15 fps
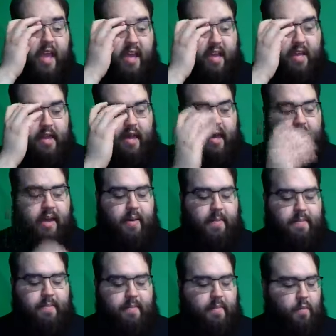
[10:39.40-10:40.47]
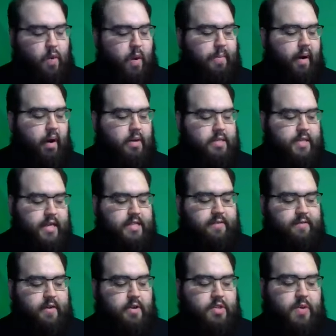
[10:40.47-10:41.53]
And what Paul
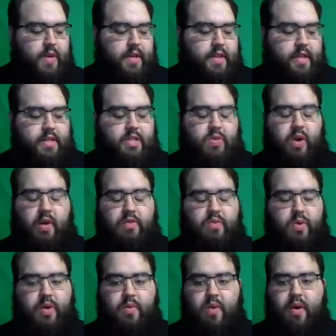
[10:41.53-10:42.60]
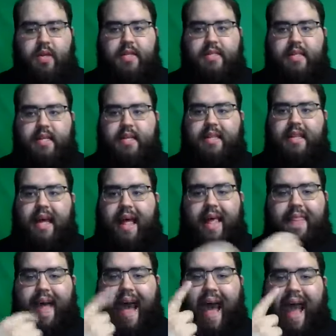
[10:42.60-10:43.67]
says in 1 Corinthians 12:21 is that
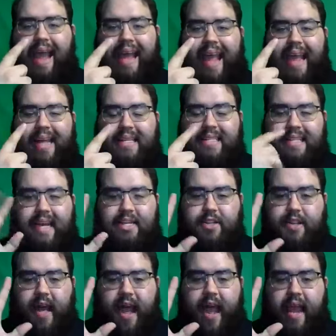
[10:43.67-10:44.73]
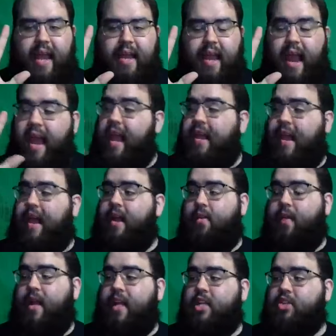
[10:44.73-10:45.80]
the eye can't say to the hand, I
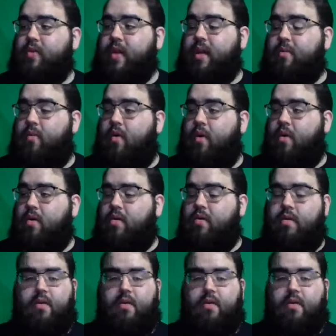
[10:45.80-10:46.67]
don't need you anymore.